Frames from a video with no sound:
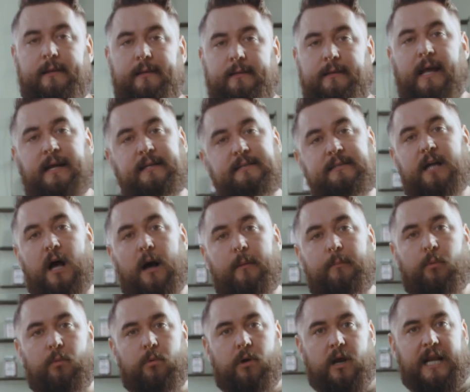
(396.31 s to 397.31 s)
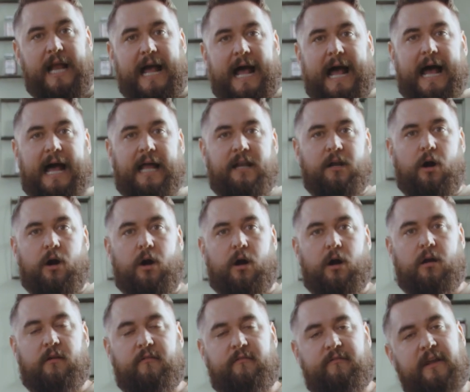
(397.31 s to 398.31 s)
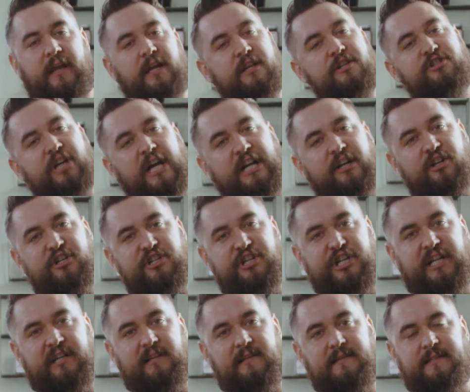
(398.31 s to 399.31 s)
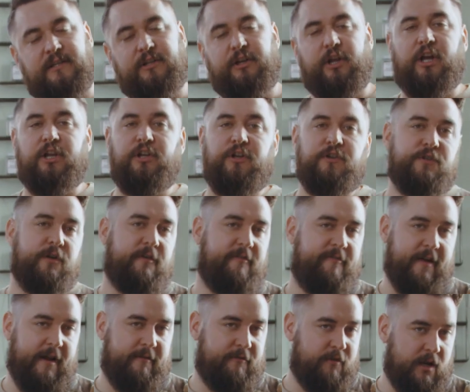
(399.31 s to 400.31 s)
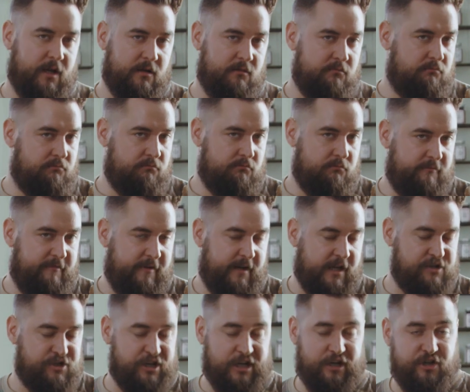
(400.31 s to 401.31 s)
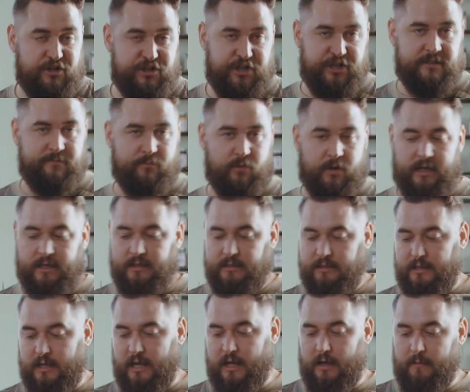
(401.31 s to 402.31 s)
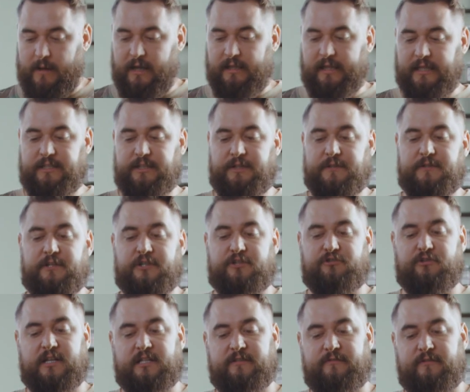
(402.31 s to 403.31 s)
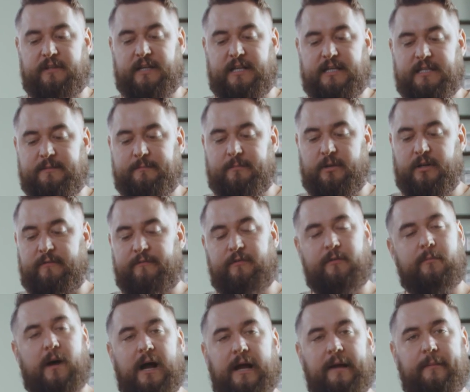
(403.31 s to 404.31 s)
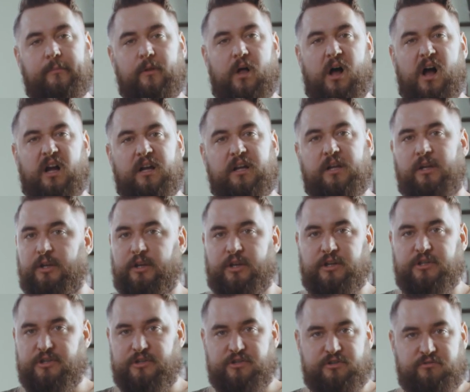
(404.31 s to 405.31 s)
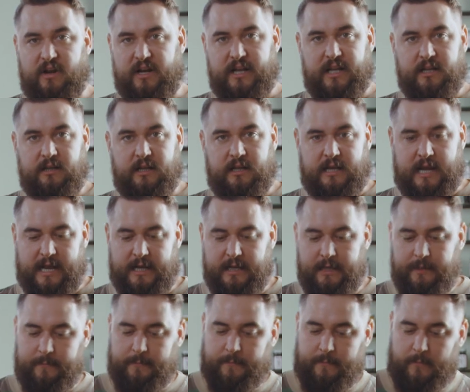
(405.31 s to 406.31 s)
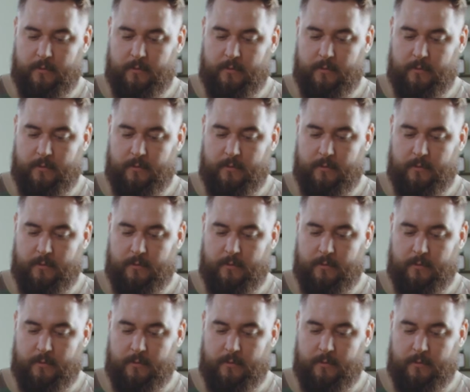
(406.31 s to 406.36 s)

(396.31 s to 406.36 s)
Next up, we're gonna add our vegan cheddar cheese. So you can use your favorite vegan cheddar cheese brand. I like to use the shreds for this, but if you buy a block, you can just shred it and add it.